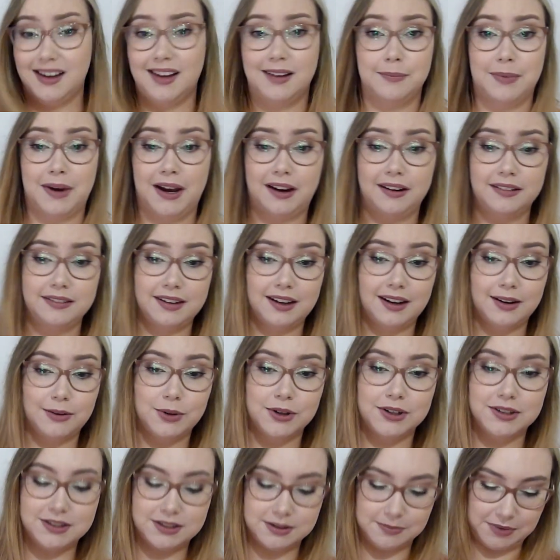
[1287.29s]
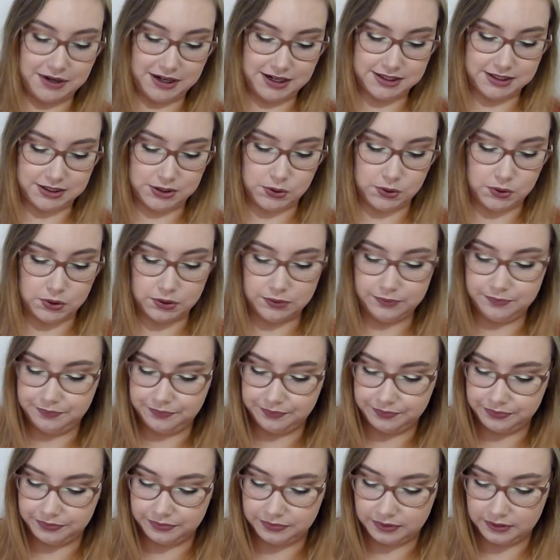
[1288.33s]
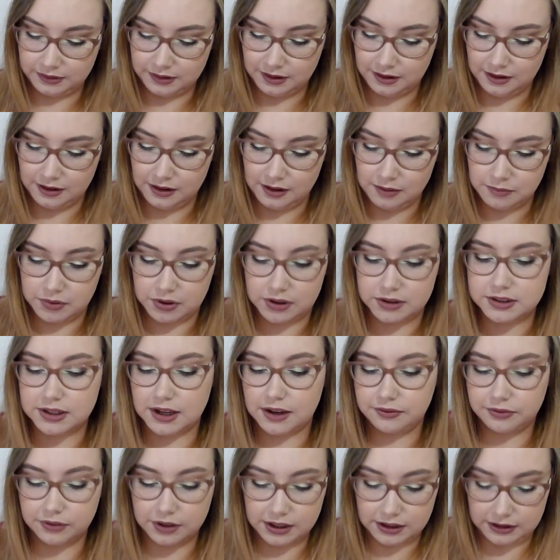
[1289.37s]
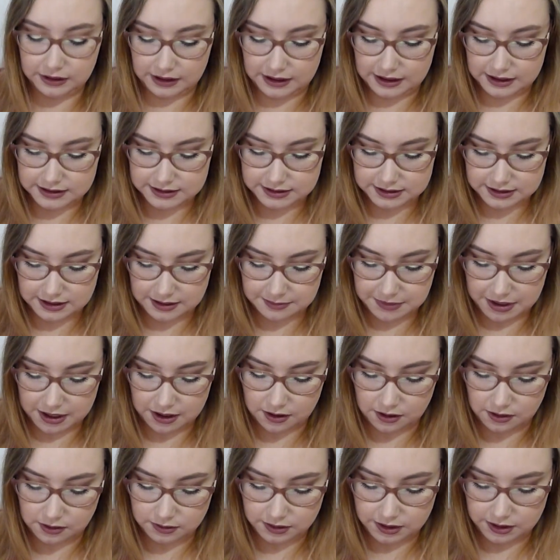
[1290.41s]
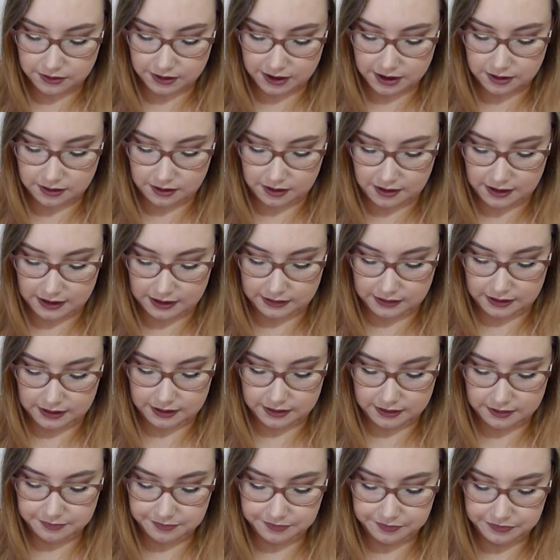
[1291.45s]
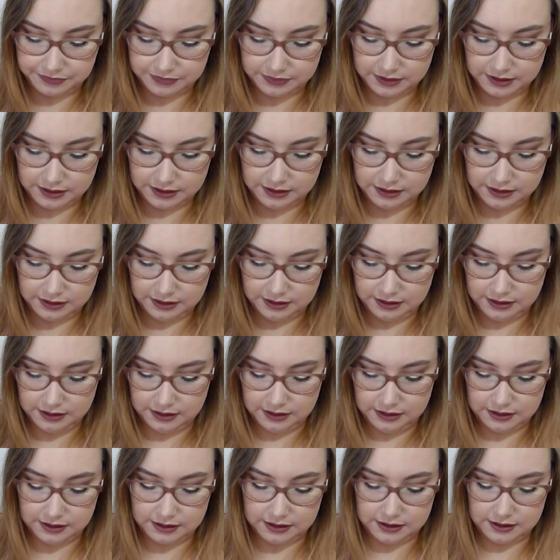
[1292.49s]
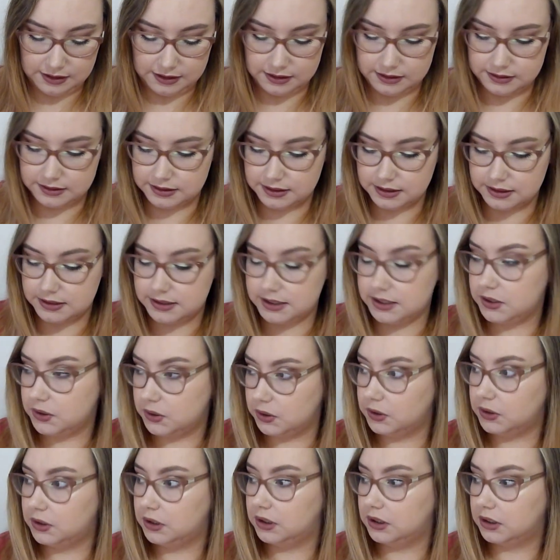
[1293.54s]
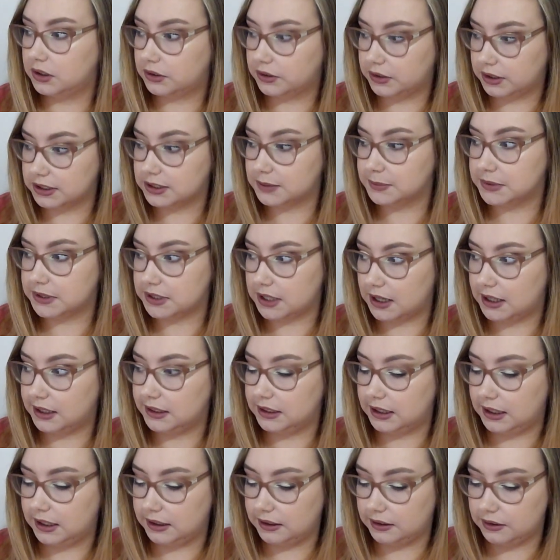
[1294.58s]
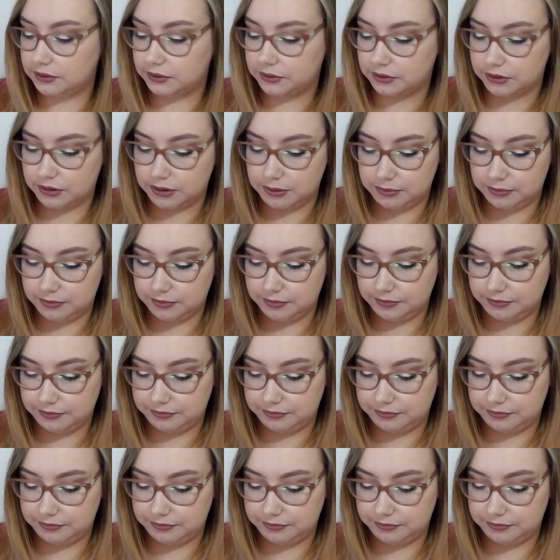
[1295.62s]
apparently I wanted to buy Dior. Because I've realized that my holy grail highlighter is the Dior Christmas highlighter from